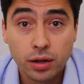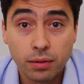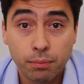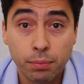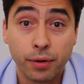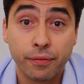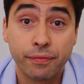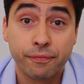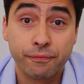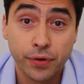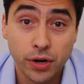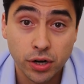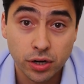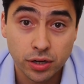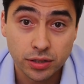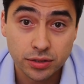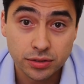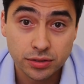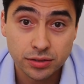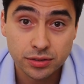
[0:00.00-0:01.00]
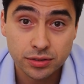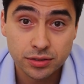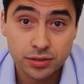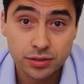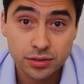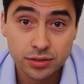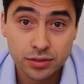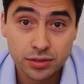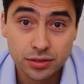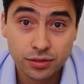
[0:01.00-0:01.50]
But first,
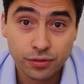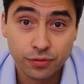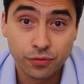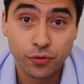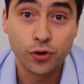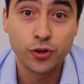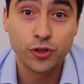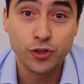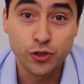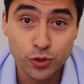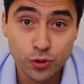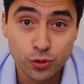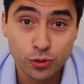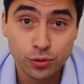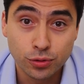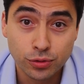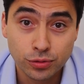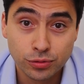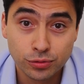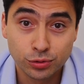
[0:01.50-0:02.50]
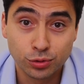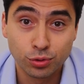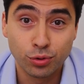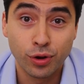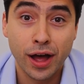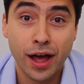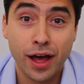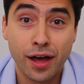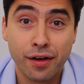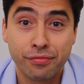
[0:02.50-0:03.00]
for you to
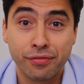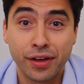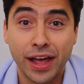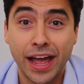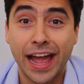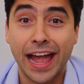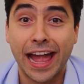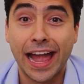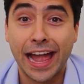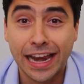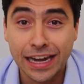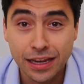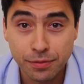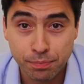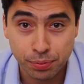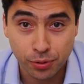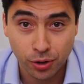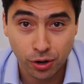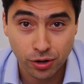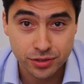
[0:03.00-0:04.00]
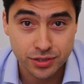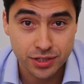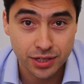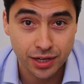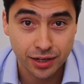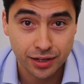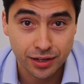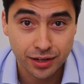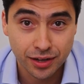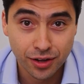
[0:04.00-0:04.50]
have any
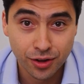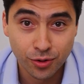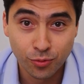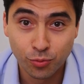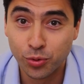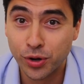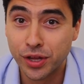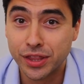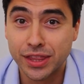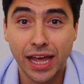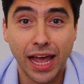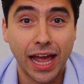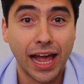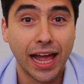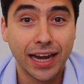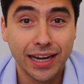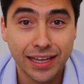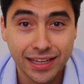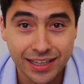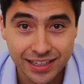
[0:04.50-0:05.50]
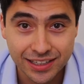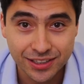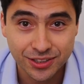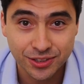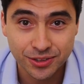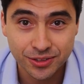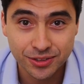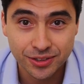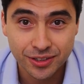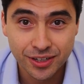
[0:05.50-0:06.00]
project with any
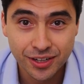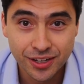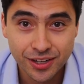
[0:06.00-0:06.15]
issue,